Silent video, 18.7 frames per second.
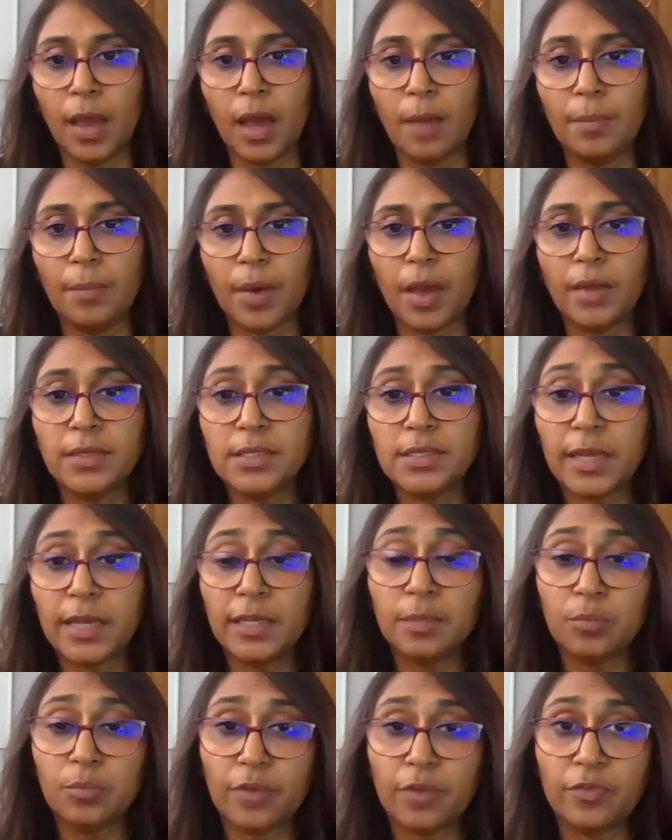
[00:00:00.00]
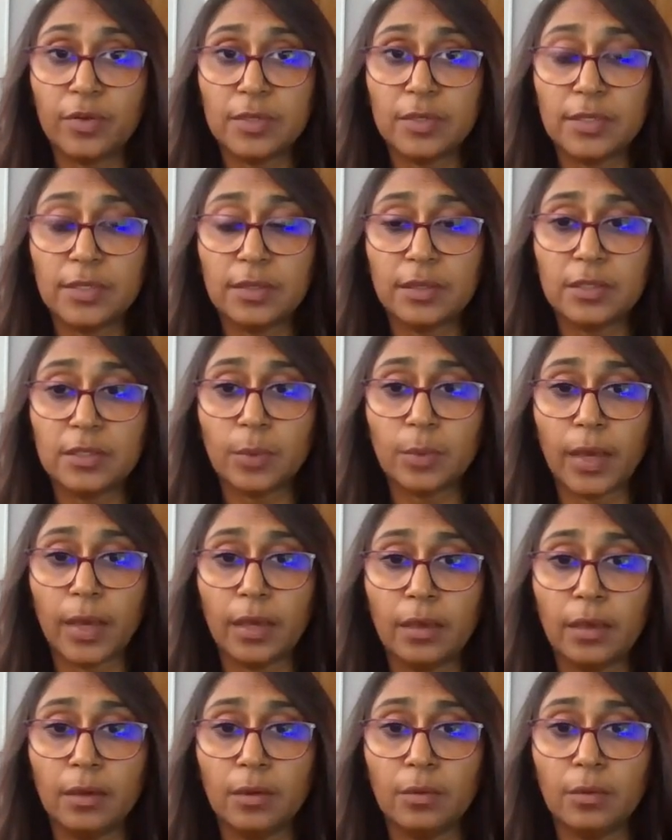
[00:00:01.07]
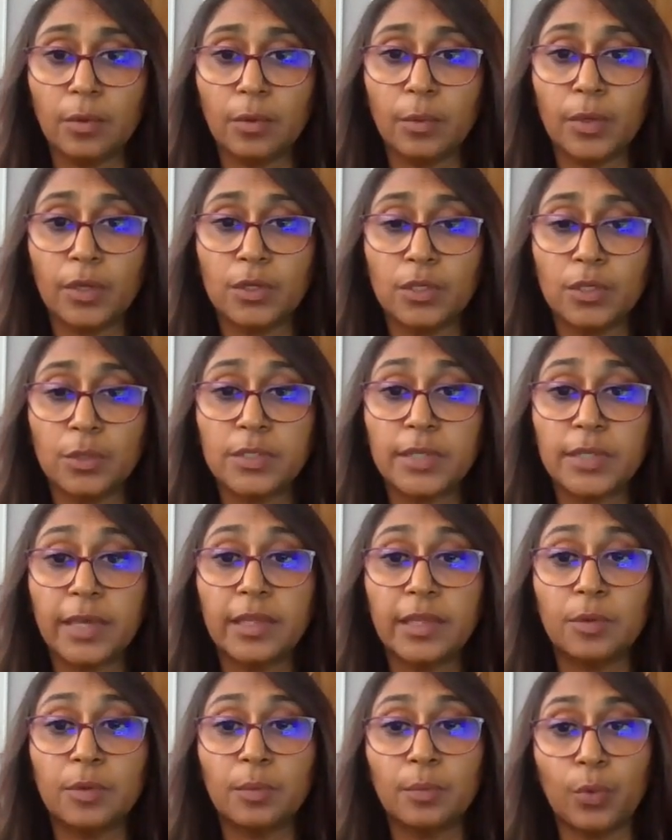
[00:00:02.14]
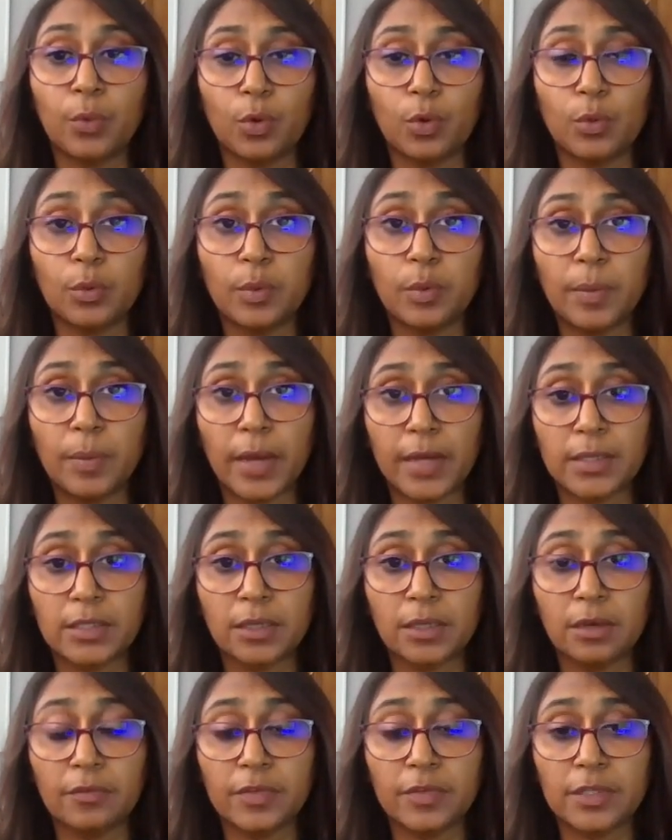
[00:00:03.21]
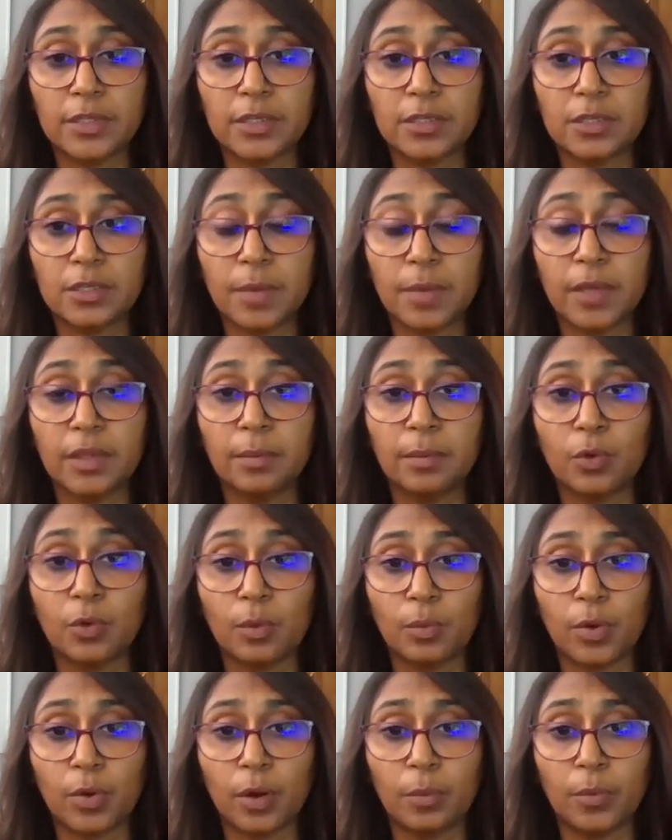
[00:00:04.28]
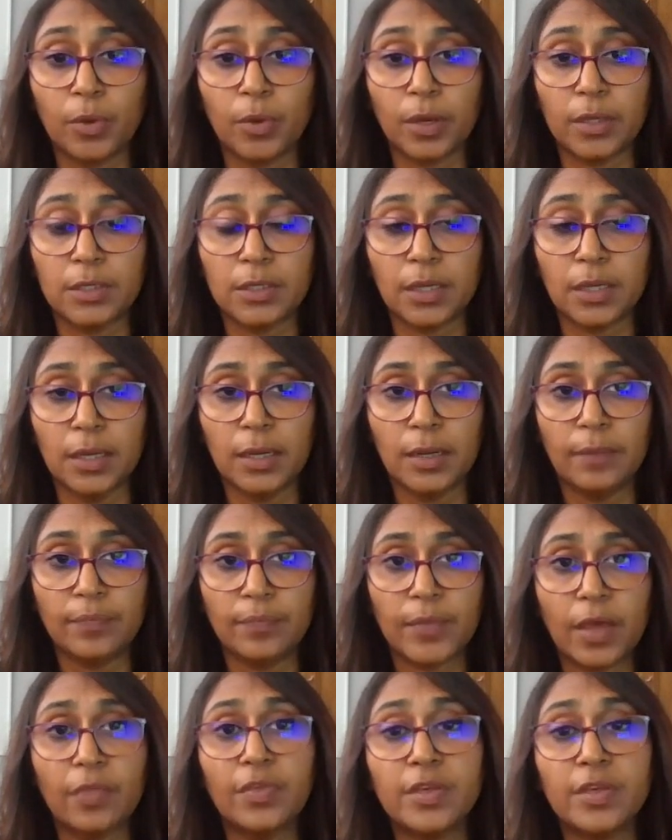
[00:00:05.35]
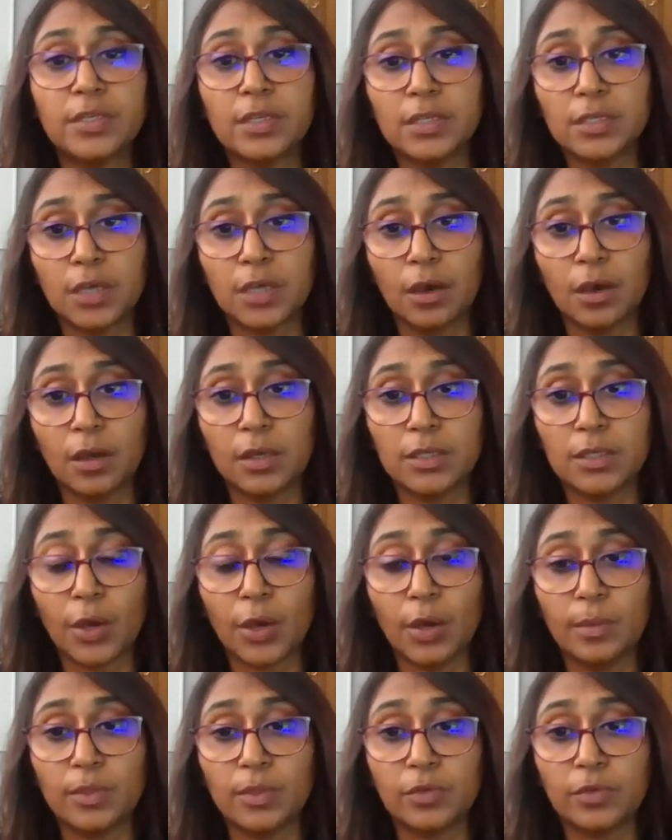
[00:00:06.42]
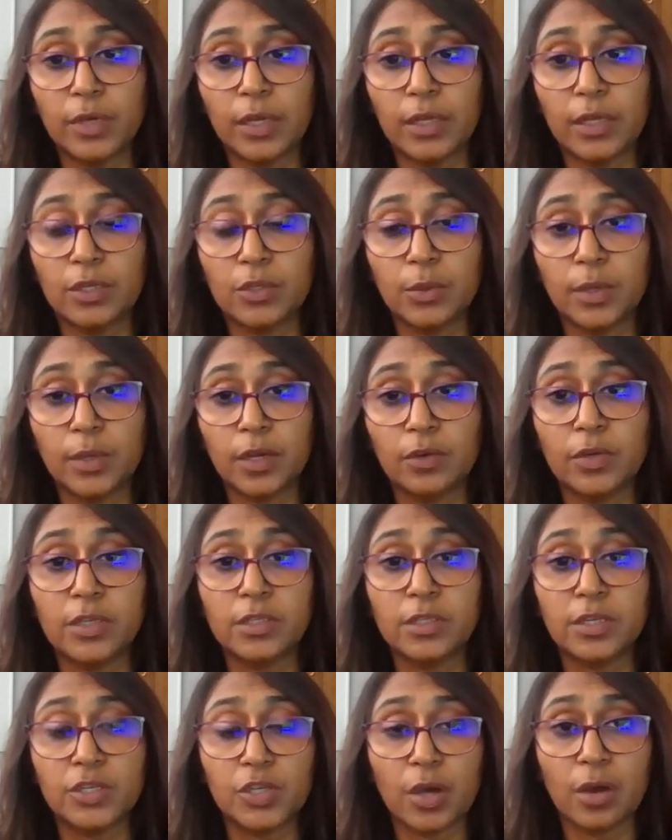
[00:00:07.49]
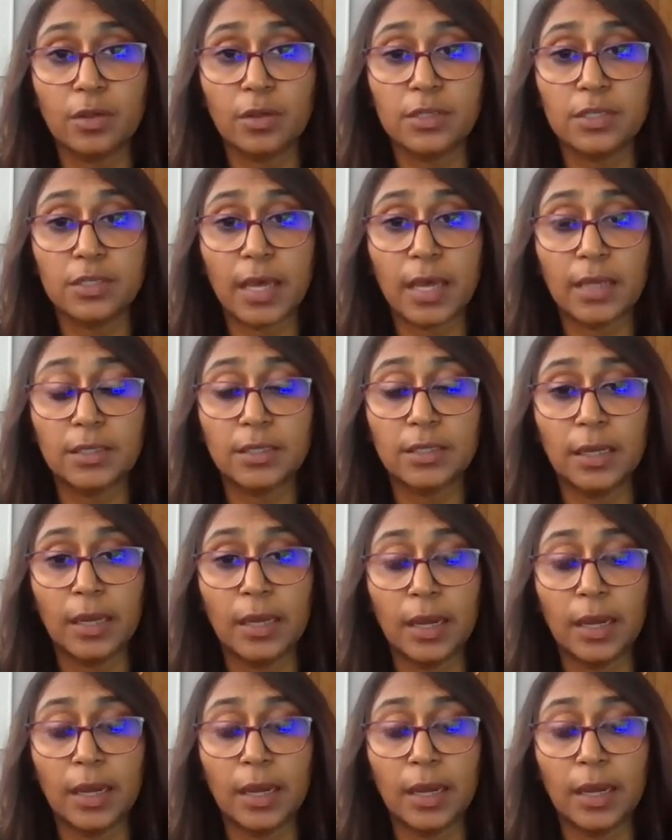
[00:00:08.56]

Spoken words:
And by understanding preferences in this way, what we can do is take them on board when we plan services to make them more appropriate. And this in turn is hoped really to increase the chance that